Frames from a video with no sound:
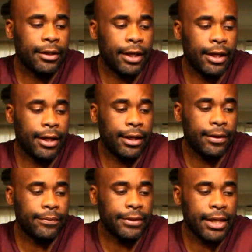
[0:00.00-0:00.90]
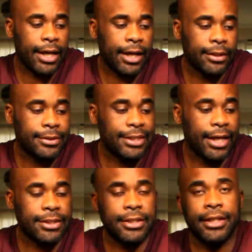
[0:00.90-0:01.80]
Uh, we got
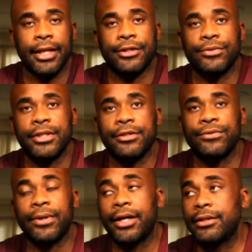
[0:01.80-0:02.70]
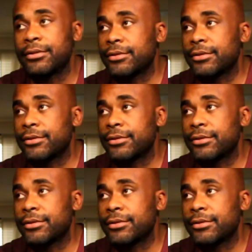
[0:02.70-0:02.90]
Tesla next week as well,